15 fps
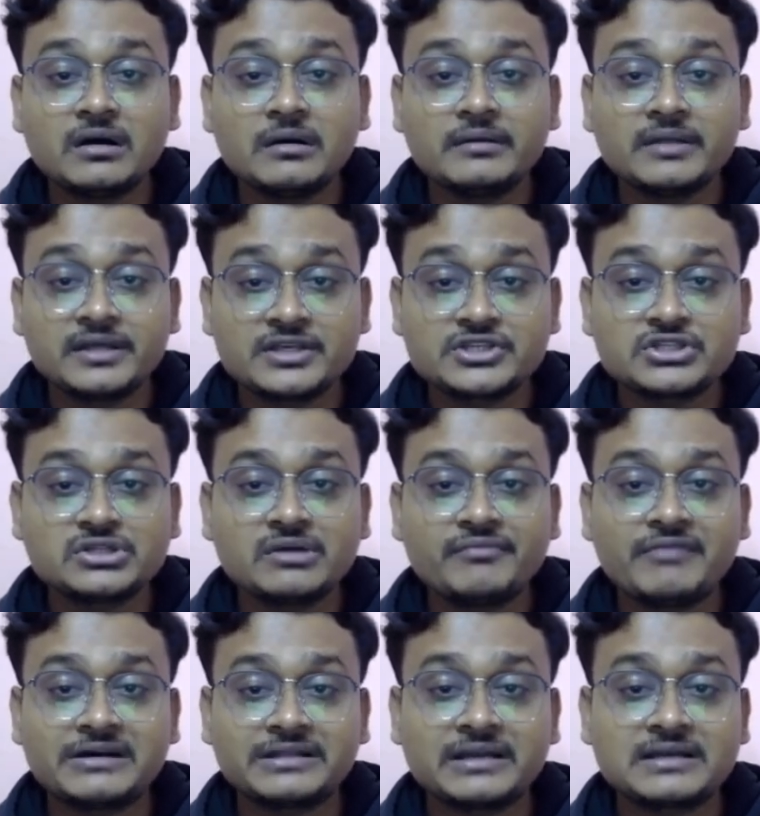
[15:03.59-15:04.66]
the history of
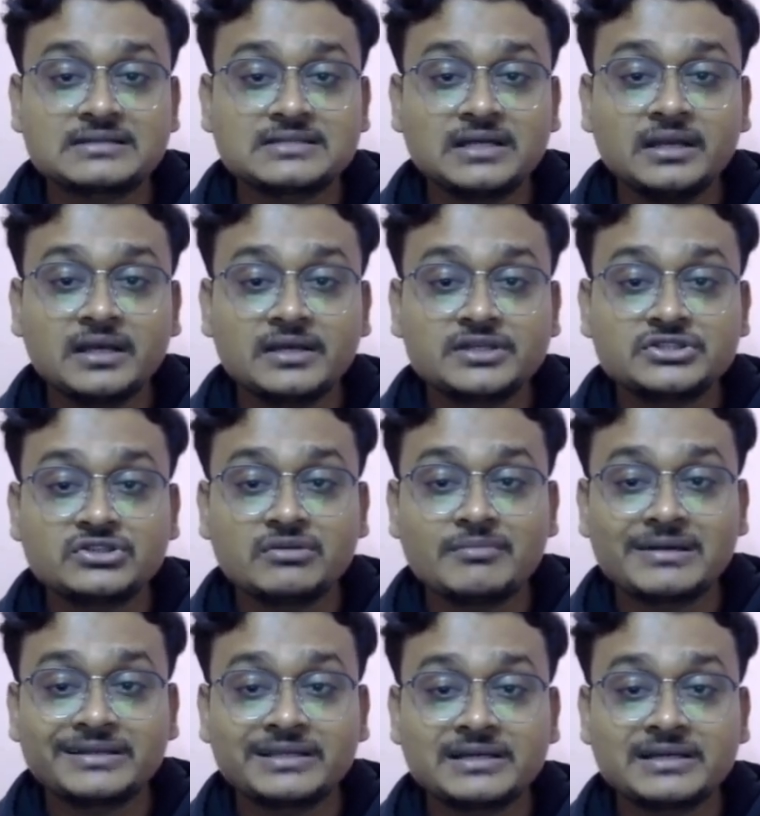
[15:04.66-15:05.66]
father and son, a history of mother